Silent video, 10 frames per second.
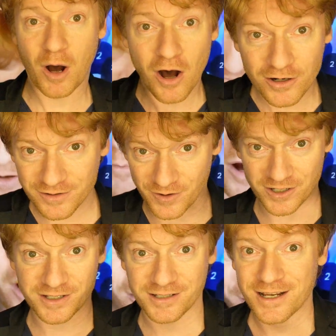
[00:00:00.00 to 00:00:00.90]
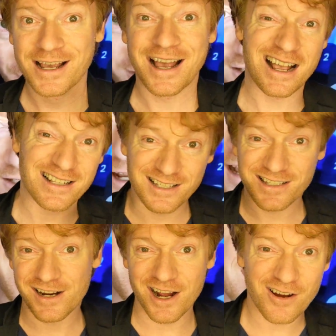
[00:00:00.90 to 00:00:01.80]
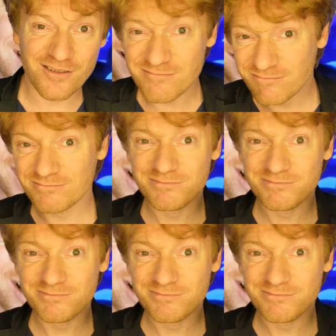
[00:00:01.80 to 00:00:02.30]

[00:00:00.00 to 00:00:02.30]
part of us has, you know,